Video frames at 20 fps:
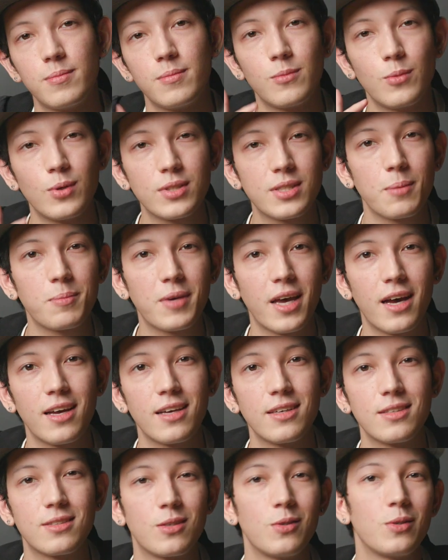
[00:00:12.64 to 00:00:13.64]
What's up
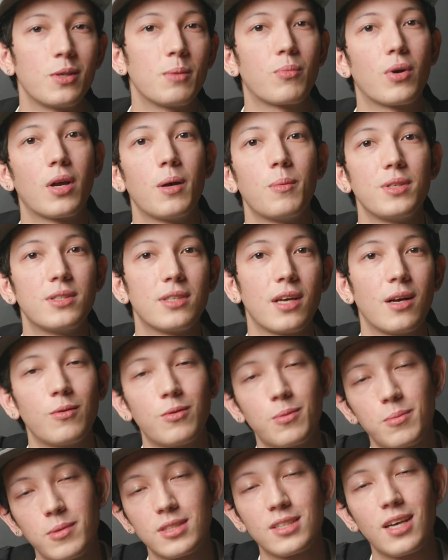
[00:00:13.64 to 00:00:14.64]
guys? So you can probably tell
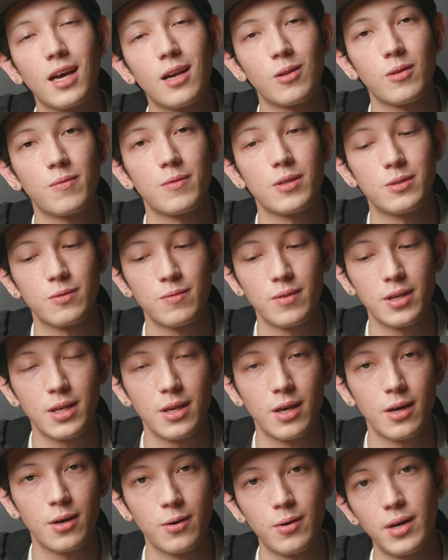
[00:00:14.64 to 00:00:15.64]
from the title of this
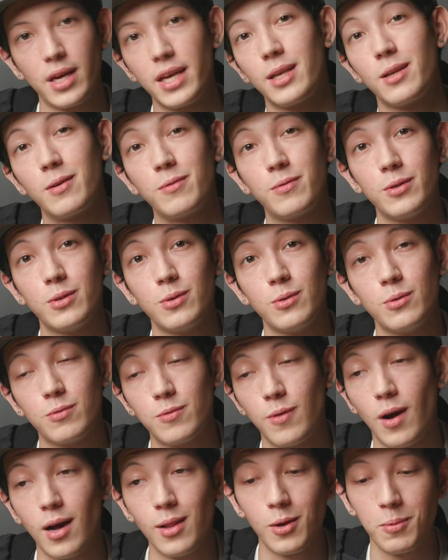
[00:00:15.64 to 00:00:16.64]
video, and if you
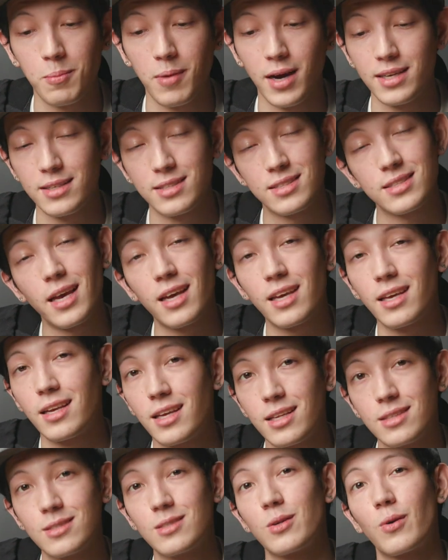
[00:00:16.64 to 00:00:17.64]
follow my second
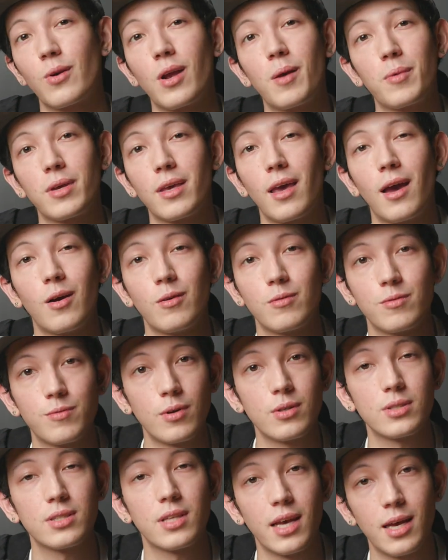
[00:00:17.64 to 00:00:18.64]
Instagram account,
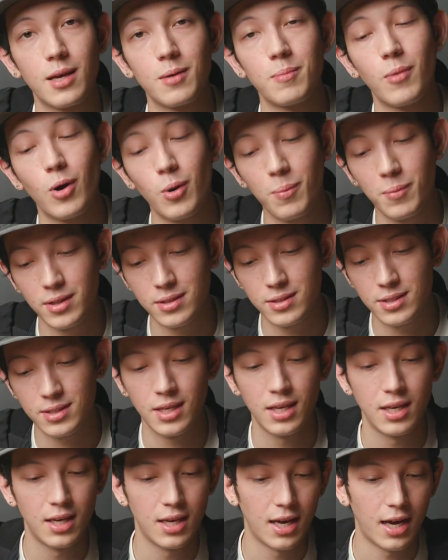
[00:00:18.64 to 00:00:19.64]
Firsthand
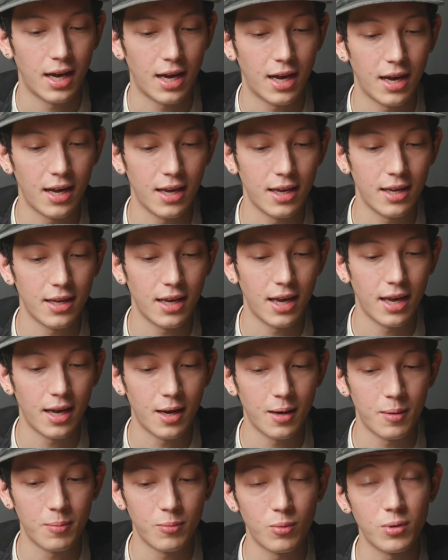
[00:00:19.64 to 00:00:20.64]
Moments, I
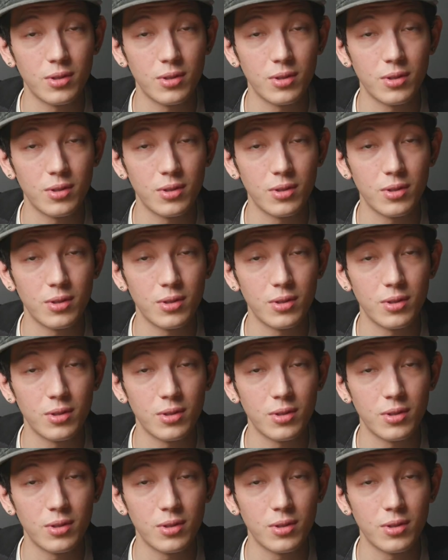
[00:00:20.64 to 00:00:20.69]
am